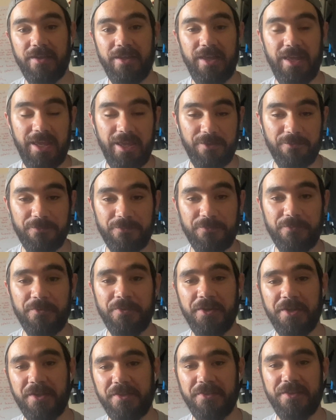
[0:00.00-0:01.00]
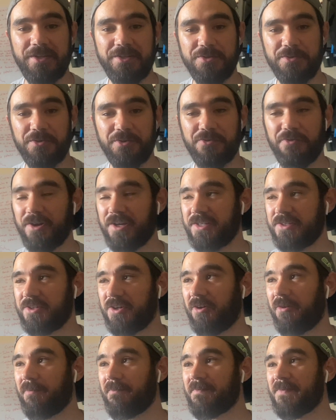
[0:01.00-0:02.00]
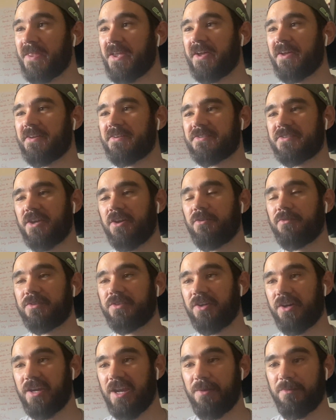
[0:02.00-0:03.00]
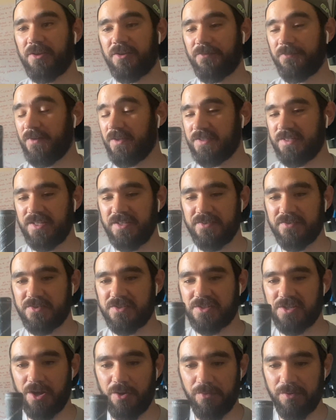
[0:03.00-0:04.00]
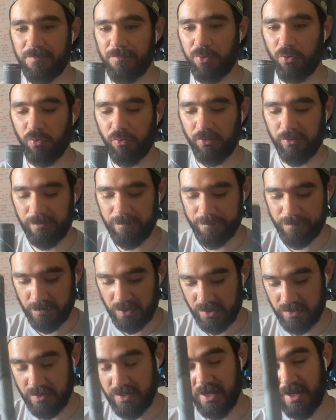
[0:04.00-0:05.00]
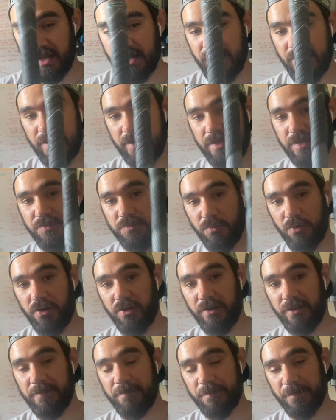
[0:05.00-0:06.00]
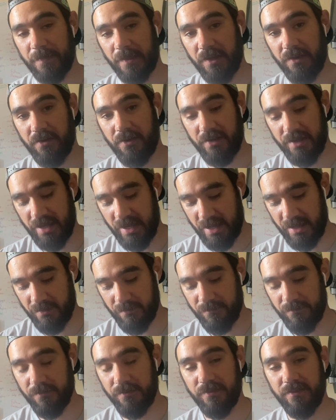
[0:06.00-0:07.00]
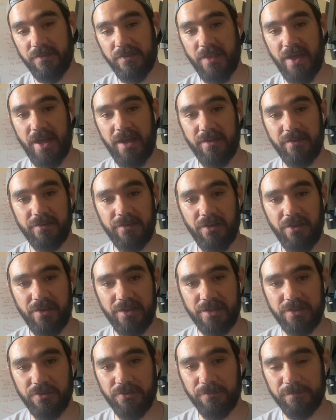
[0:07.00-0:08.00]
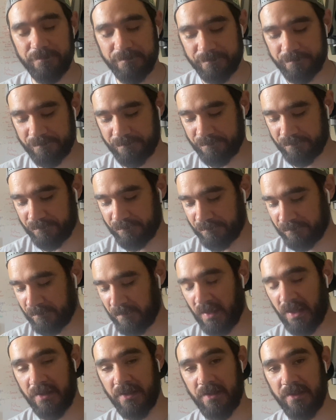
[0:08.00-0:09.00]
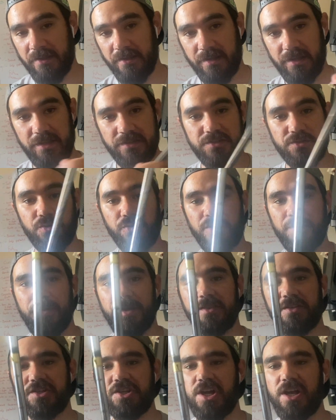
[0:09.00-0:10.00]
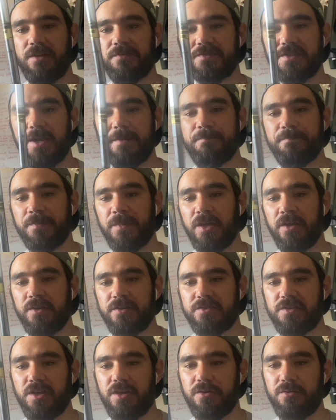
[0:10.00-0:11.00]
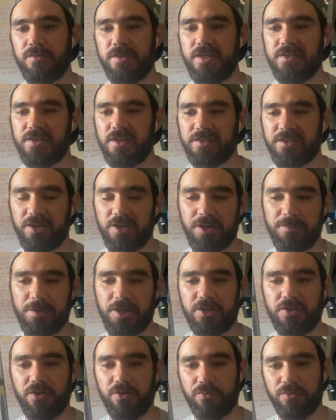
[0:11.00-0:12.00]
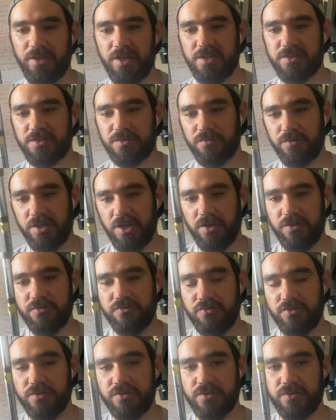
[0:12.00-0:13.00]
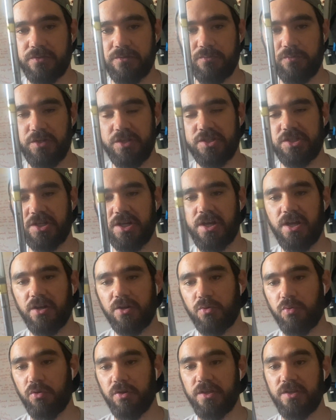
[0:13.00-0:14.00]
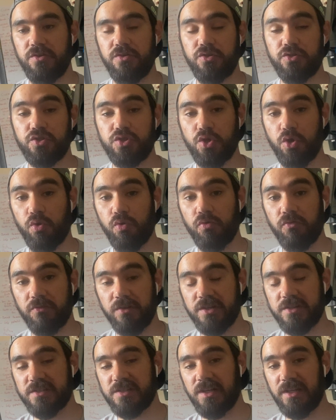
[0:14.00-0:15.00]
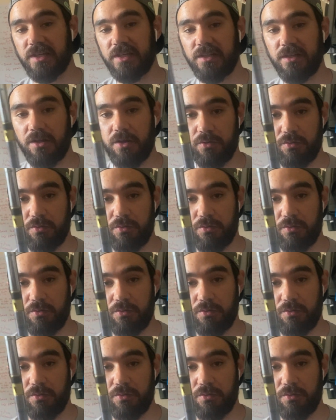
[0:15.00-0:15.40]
if they do a great job. So dynamic fitting is so important, and that is why I have that lie angle. Let's talk about the shafts then. So these are Dynamic Gold S300s, which are quite notoriously low